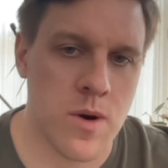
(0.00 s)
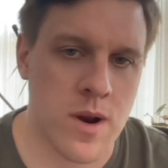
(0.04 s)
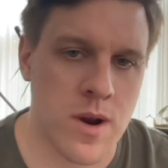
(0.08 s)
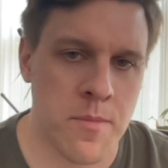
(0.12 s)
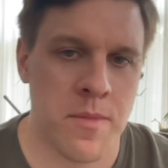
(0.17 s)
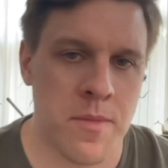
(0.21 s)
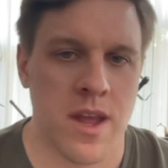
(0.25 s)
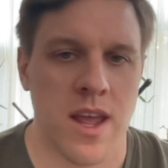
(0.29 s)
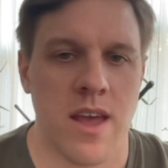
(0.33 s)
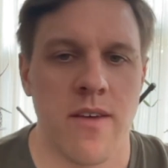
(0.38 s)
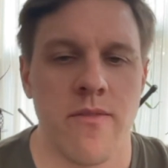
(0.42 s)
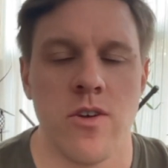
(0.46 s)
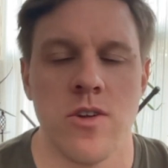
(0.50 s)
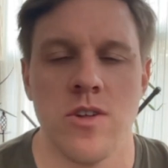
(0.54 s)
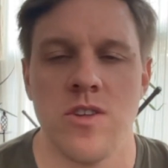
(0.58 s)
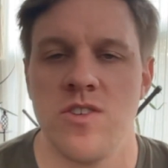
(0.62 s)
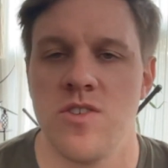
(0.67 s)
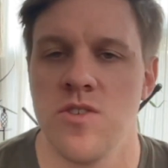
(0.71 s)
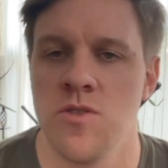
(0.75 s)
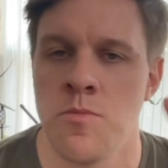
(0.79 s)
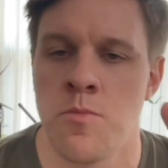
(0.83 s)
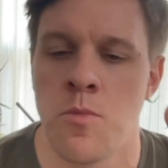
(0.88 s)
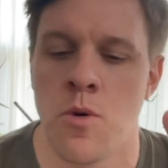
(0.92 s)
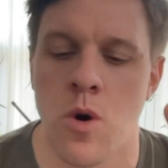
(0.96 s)
give you
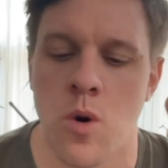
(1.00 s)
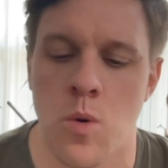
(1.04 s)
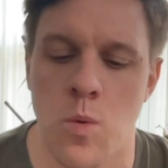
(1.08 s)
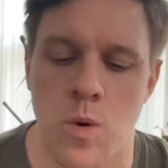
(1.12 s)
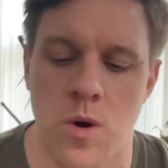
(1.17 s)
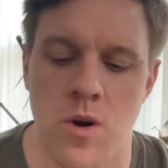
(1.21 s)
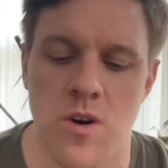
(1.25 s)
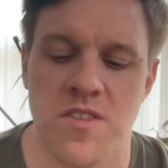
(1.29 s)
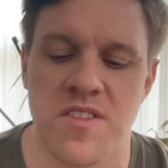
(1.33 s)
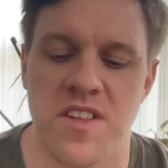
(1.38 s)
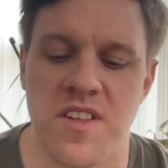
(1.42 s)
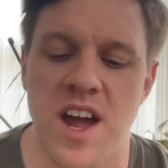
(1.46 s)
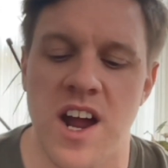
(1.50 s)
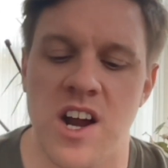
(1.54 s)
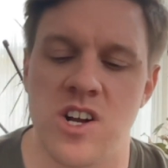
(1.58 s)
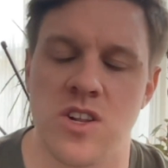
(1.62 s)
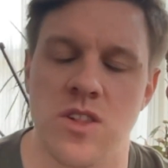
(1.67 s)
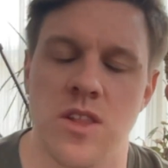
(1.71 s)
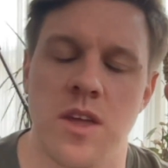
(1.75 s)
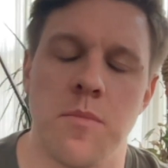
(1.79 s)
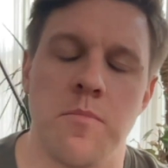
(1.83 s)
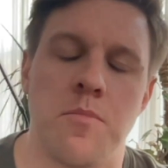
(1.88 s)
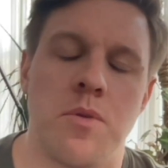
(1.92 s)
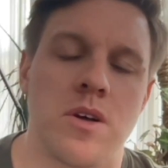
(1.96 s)
2 more words
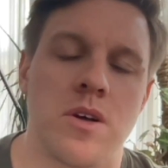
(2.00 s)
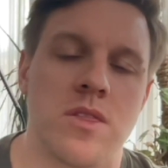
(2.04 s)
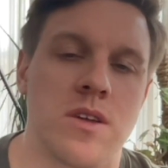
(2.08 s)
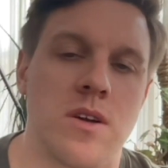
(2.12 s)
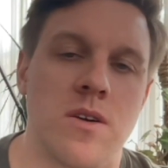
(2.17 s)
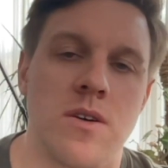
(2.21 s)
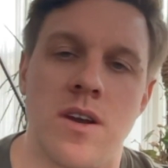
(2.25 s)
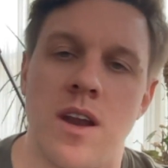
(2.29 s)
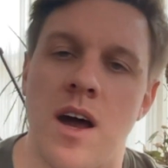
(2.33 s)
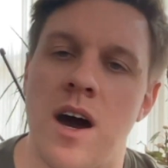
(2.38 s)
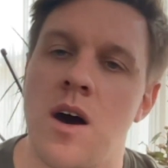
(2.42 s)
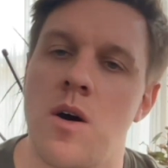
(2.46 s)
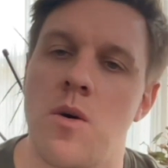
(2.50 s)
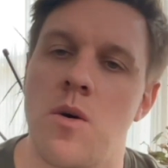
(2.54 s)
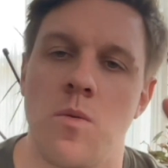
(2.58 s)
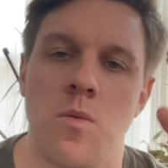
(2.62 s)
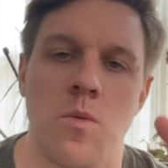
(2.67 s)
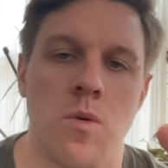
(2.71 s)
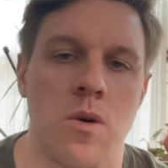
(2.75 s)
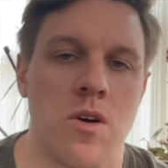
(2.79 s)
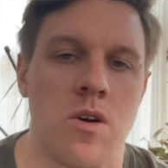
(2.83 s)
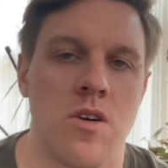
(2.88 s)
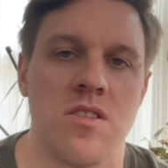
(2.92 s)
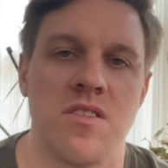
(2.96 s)
actually, but they're not
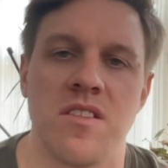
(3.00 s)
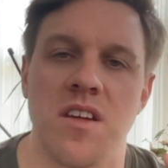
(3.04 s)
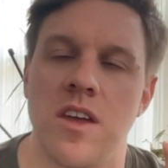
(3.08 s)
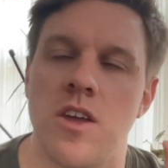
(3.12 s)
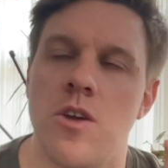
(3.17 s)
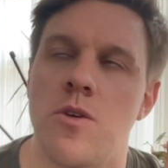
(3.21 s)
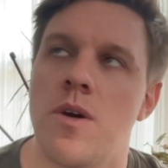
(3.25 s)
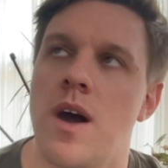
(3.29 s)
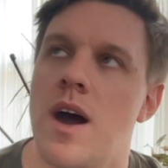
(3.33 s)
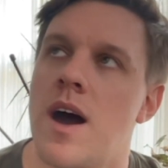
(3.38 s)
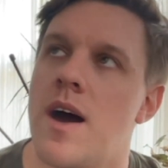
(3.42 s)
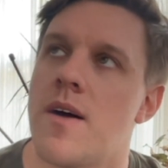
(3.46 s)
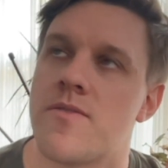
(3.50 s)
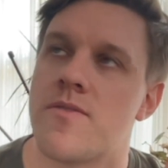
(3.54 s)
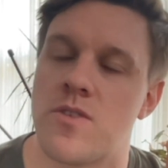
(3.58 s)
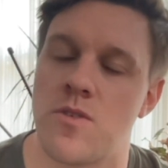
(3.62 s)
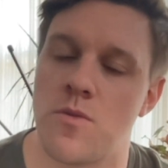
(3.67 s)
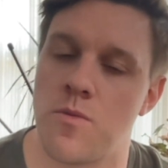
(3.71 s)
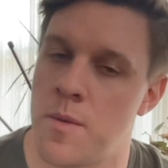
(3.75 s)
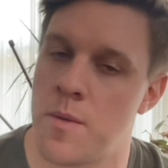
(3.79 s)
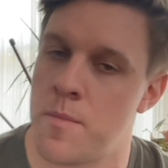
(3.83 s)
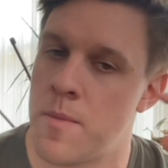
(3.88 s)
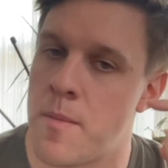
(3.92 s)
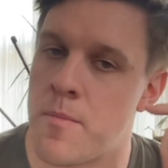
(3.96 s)
words that you have to
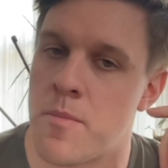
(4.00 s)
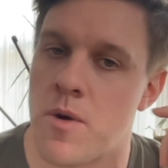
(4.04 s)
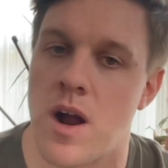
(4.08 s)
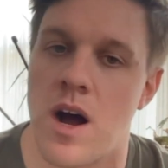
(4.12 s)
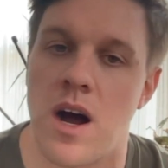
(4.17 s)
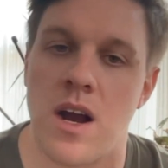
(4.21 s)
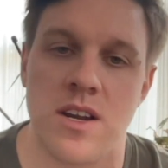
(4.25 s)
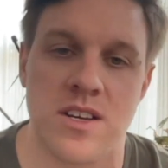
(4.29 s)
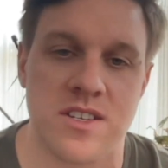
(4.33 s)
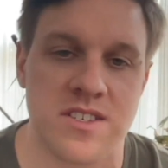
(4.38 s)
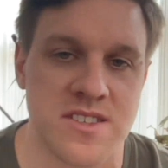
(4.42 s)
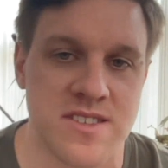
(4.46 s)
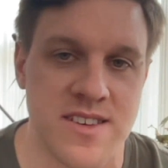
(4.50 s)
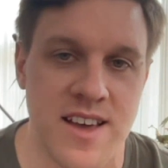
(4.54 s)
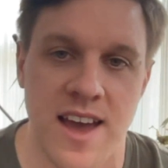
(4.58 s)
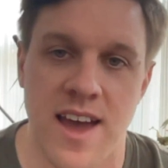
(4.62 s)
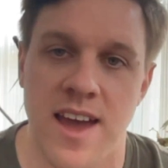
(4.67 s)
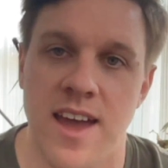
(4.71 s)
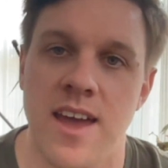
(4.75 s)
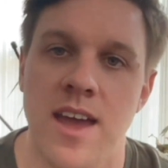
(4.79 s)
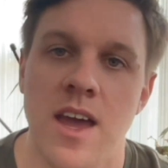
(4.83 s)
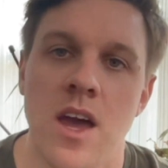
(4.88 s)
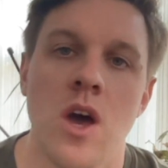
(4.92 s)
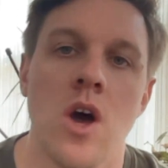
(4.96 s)
remember how to say.